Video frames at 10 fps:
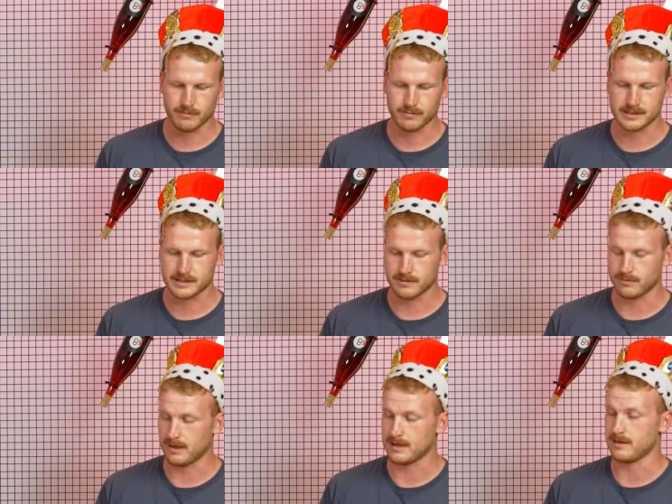was the
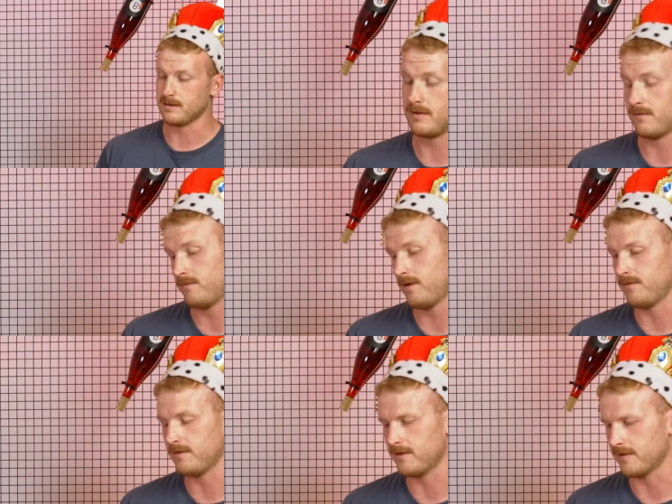one,
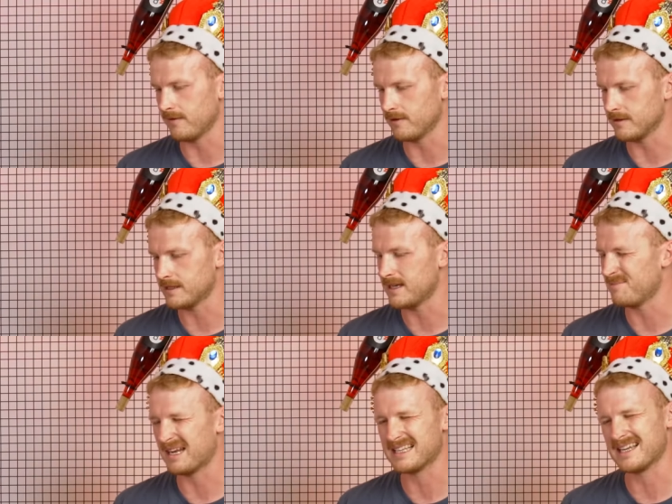$55 I said,
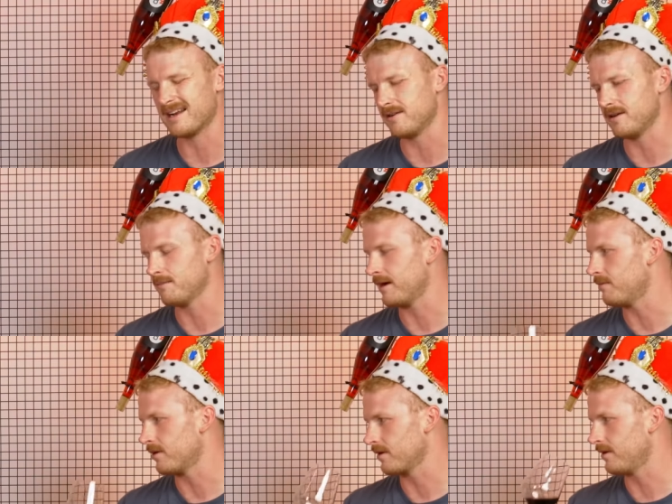but I said I'd only buy a
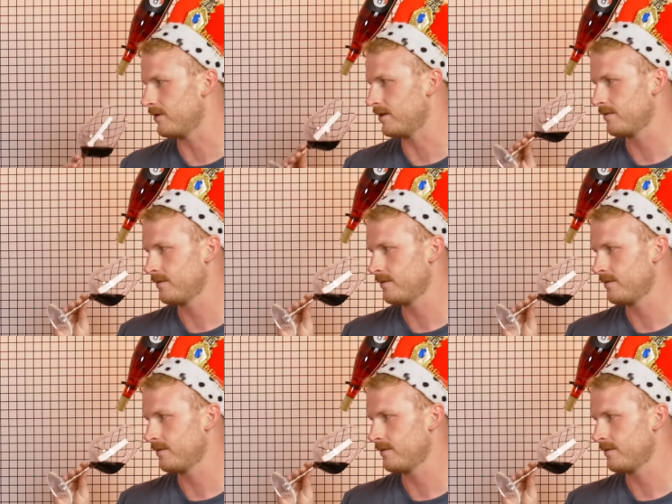bottle of it.